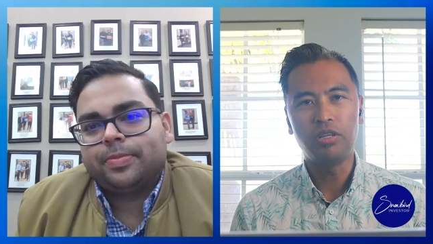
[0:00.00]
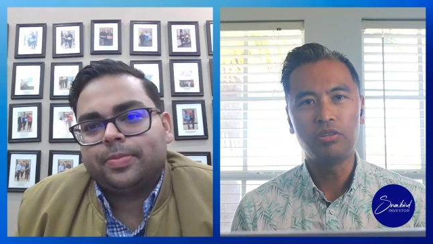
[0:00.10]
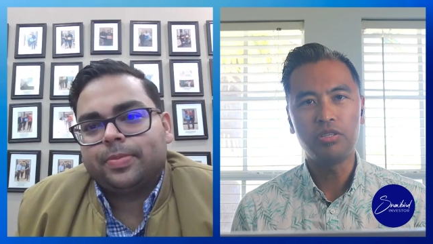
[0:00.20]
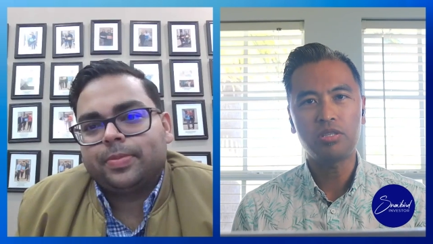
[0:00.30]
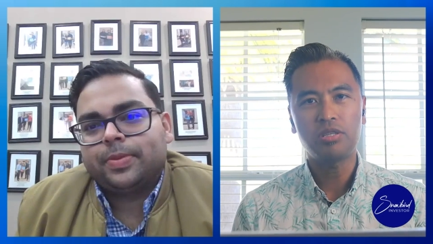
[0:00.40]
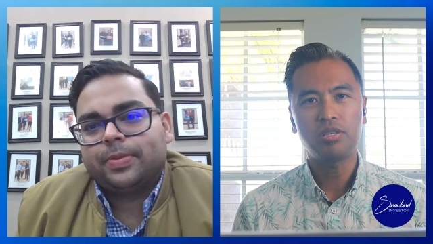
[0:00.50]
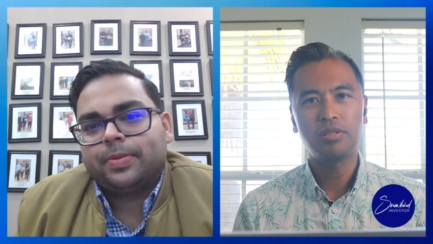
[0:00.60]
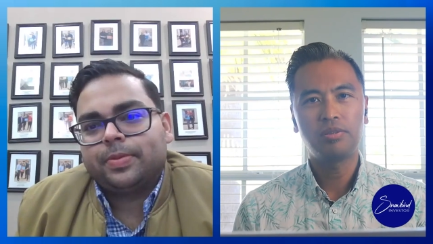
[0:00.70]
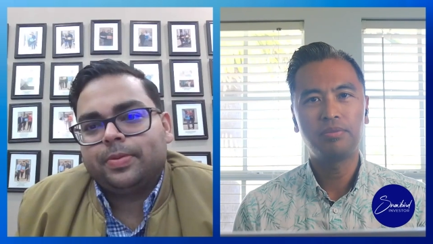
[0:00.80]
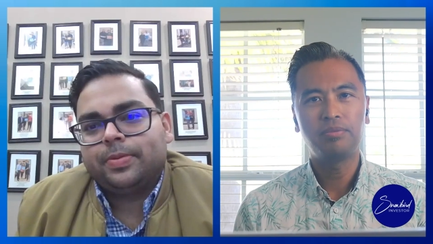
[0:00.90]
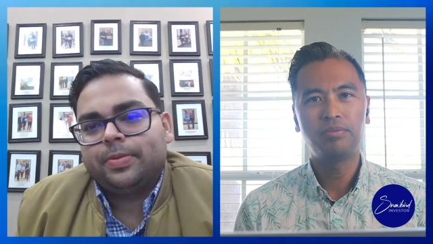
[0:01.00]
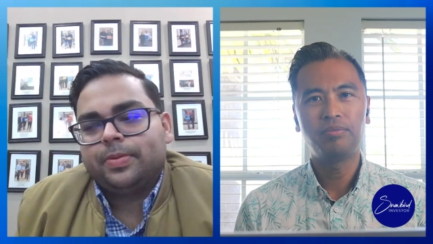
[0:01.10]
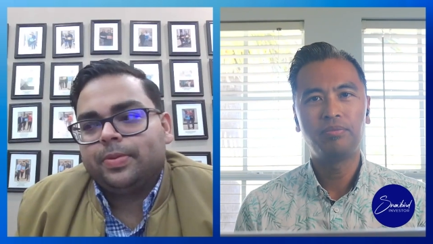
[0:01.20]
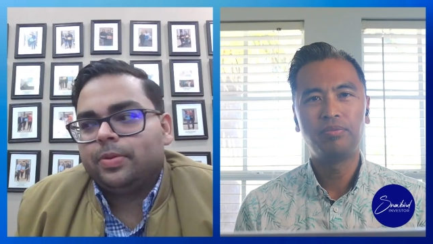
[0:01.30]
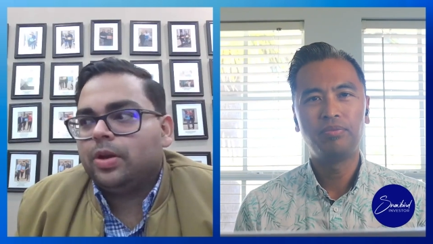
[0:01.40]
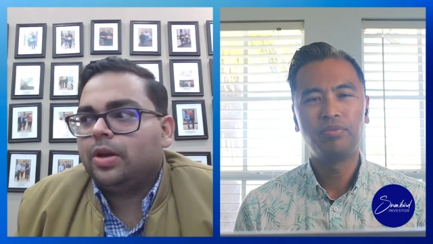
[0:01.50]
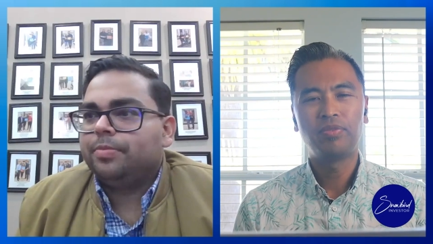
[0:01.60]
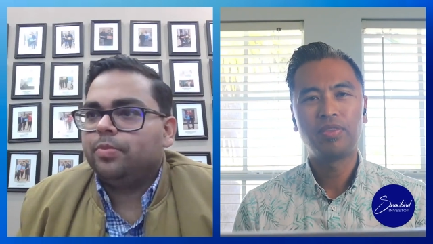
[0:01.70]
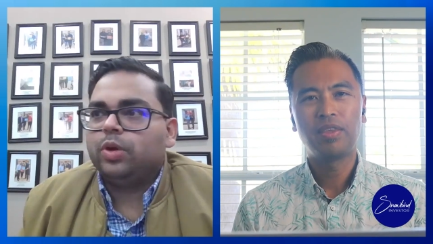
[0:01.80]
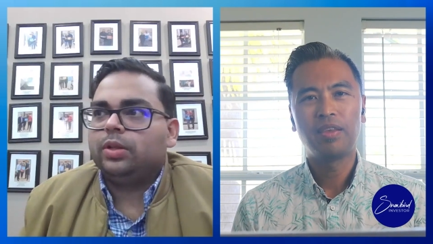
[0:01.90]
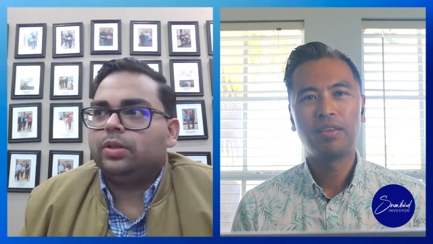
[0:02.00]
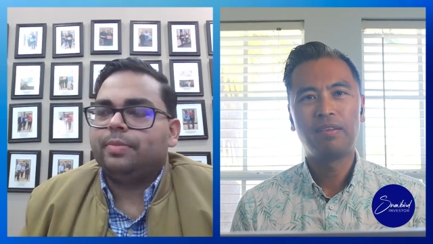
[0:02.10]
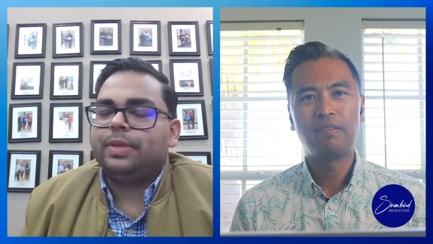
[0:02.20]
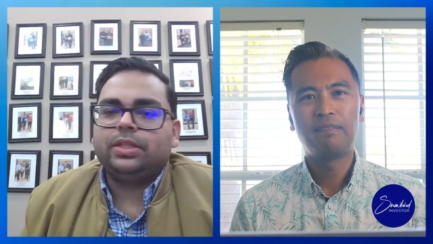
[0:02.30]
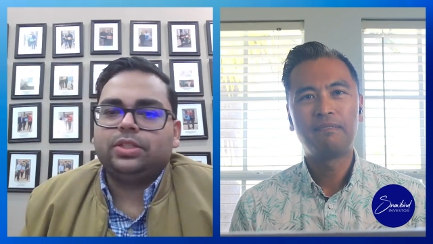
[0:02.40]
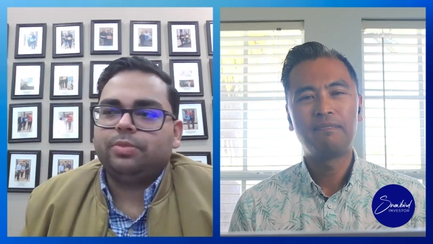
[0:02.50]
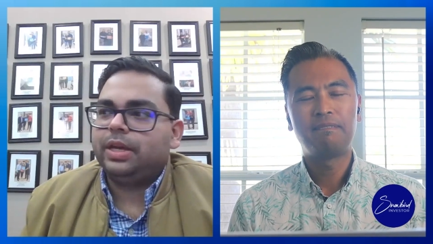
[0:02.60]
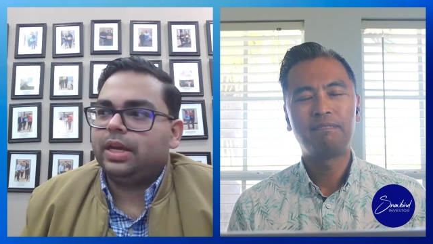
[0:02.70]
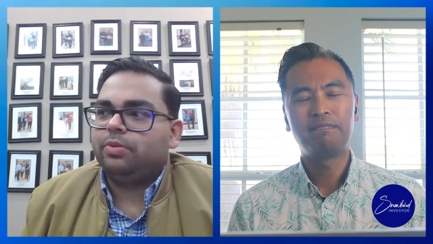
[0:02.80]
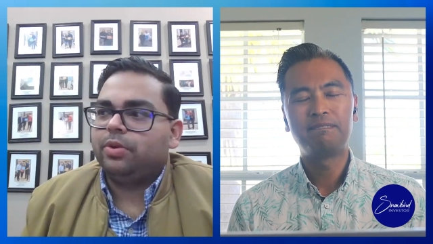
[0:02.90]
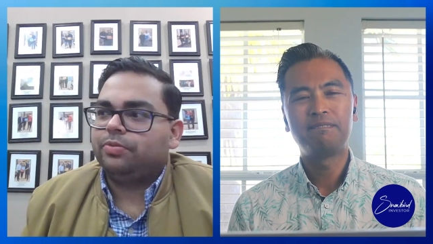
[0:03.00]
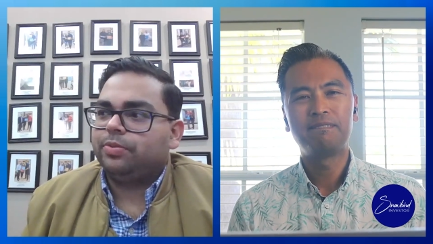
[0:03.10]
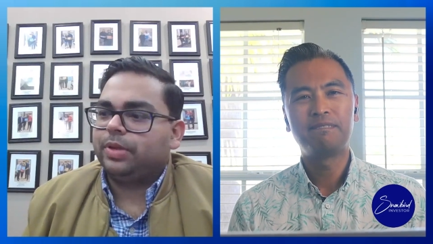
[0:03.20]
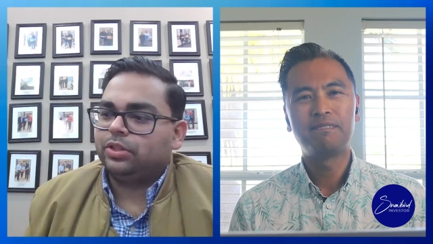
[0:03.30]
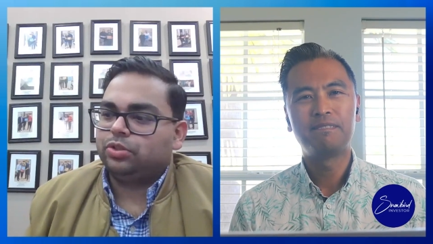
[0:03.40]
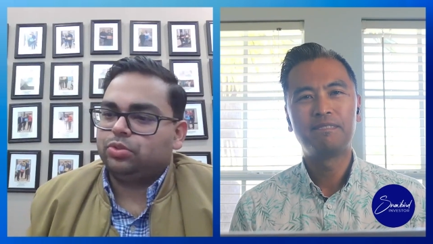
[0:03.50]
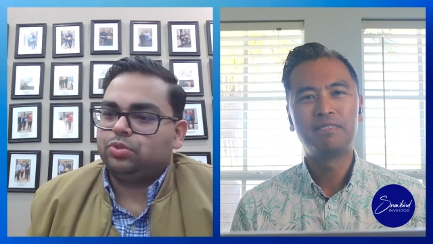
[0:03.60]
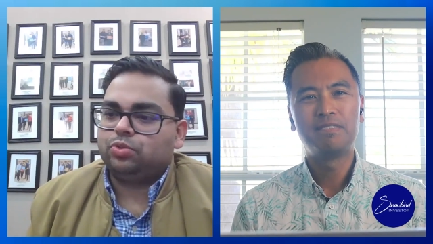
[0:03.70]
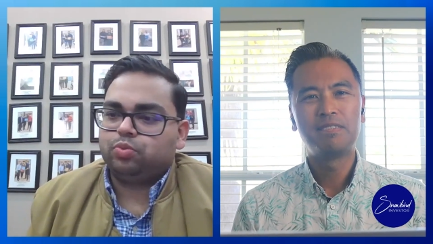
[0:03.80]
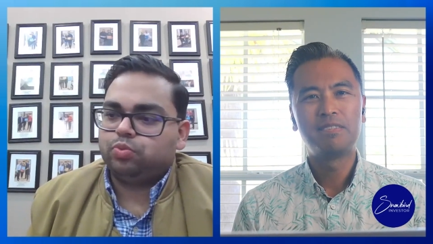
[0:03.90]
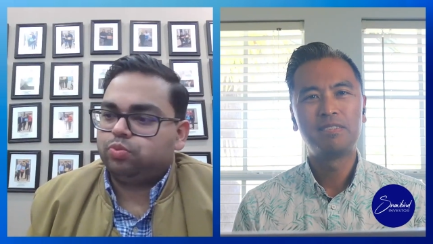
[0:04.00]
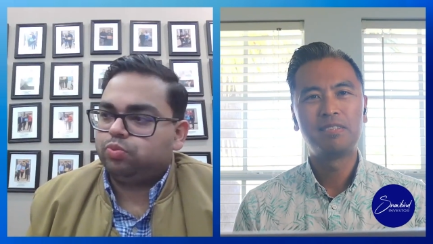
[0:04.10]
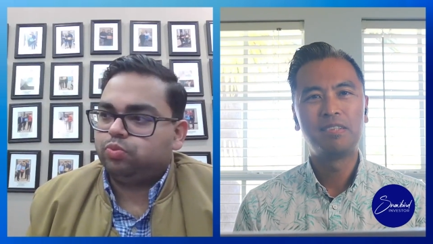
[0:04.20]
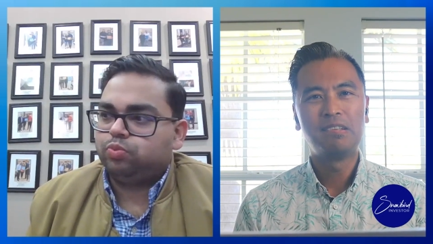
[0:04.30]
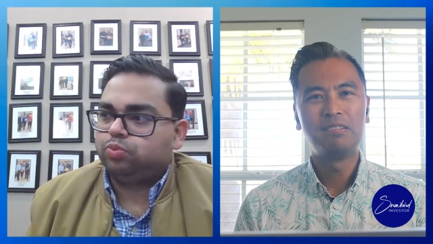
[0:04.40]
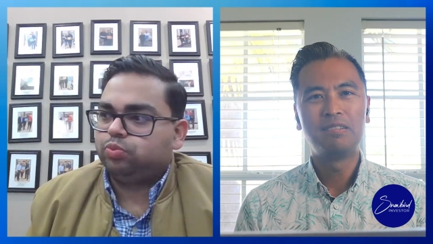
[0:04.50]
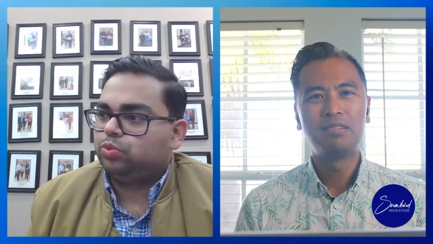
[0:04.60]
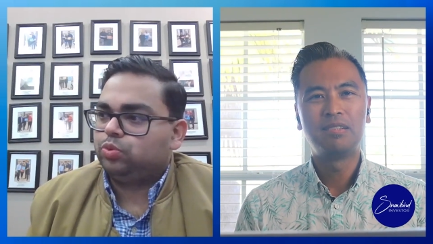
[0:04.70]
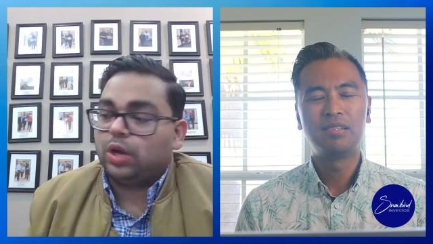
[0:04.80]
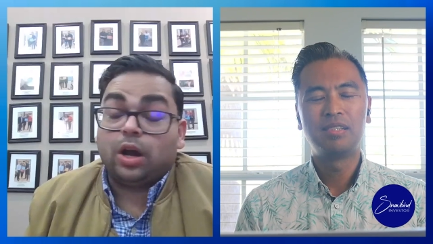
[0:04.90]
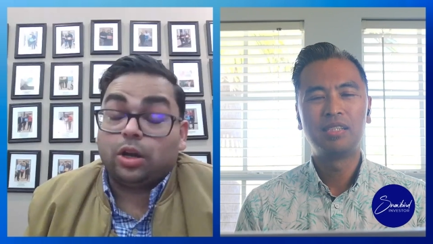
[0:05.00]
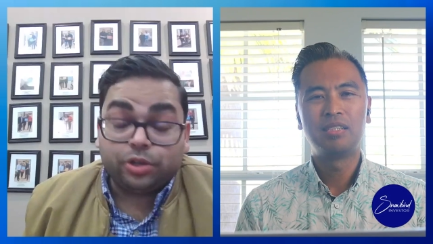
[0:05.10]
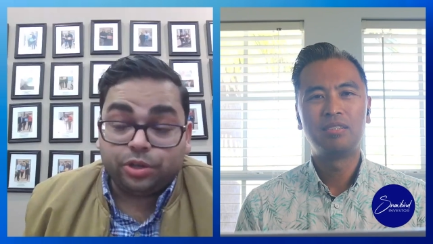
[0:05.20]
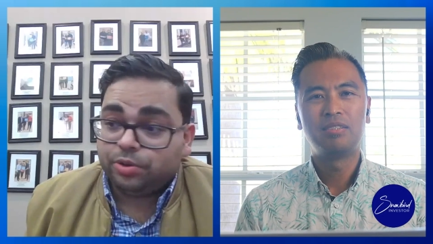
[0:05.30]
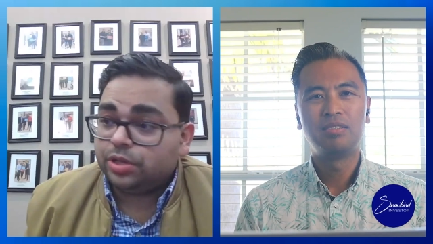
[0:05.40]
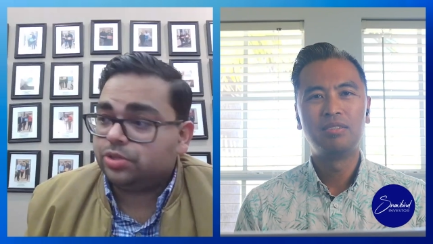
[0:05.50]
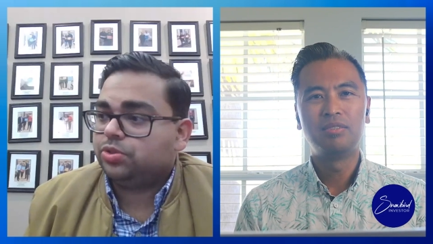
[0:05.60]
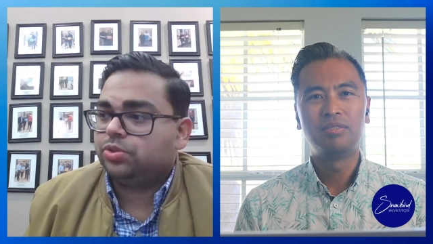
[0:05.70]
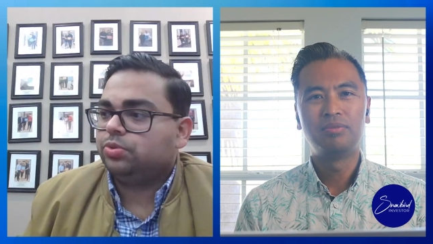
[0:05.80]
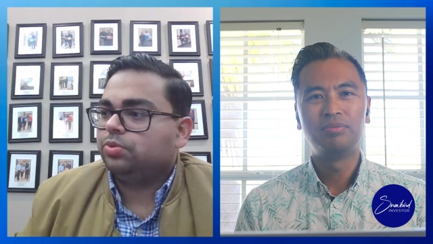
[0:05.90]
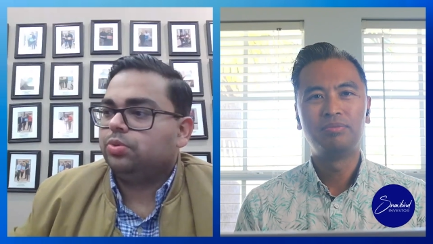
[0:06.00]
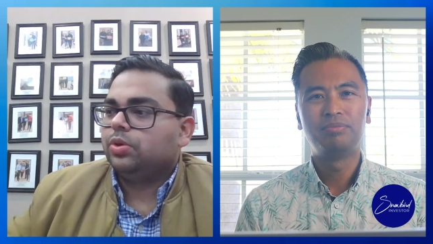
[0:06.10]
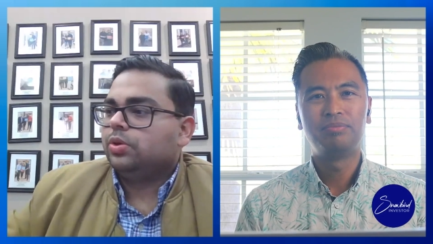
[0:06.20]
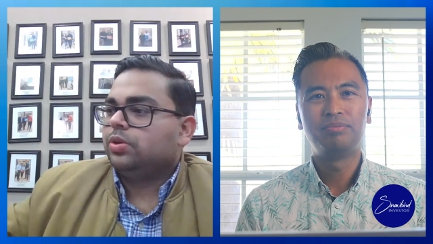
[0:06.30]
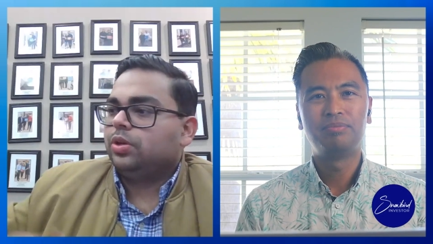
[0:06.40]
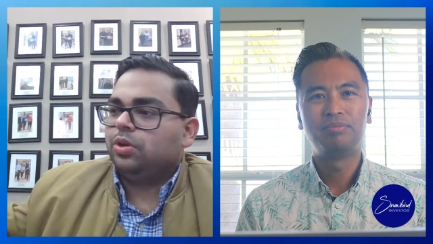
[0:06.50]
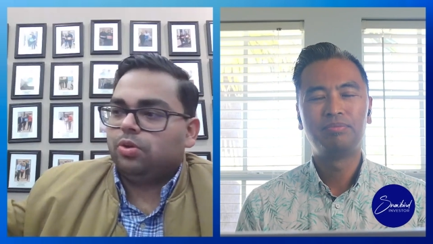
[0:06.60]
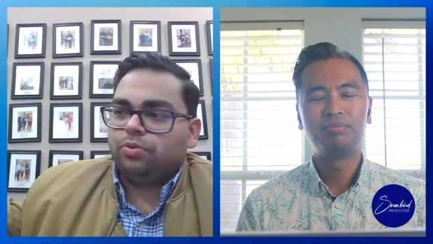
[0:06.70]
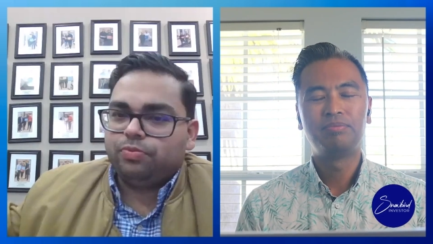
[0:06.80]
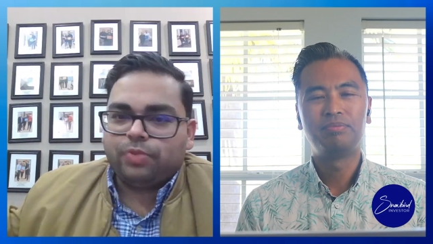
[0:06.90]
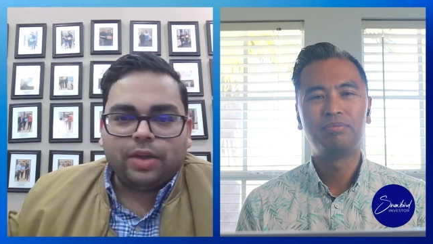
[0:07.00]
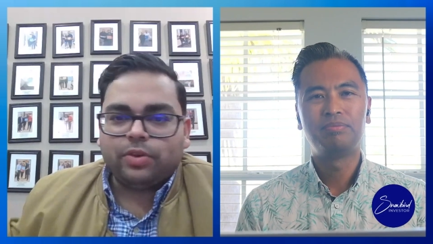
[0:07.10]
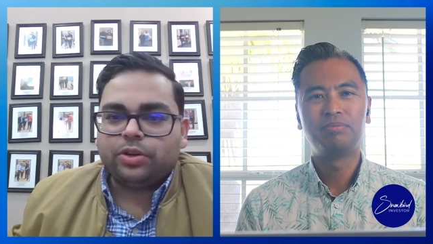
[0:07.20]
Speaker 1: hundreds?
Speaker 2: Um, well, I mean, these could be anywhere from like one hundred units to, you know, five